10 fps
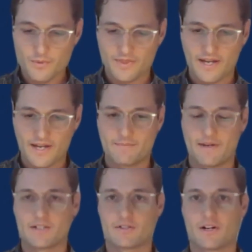like
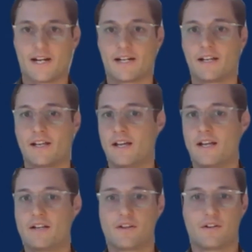administering
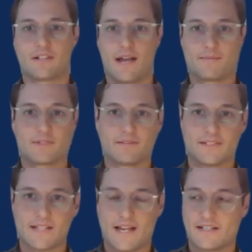those types of
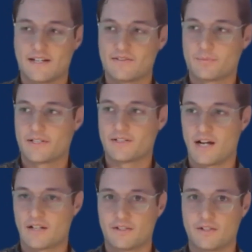incentives. We
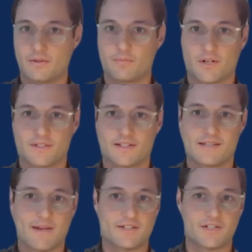talked to
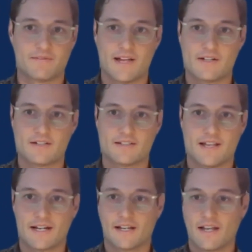personalized messaging vendors
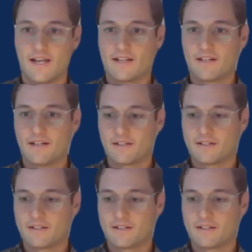like the